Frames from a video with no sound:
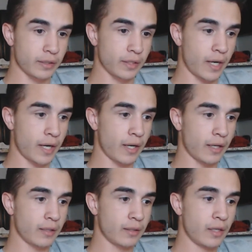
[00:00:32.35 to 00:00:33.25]

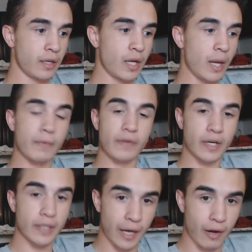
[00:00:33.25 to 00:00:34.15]
I am a very
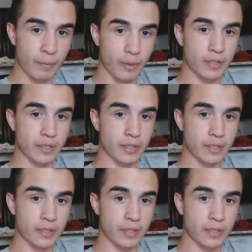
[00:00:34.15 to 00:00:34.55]
caring person,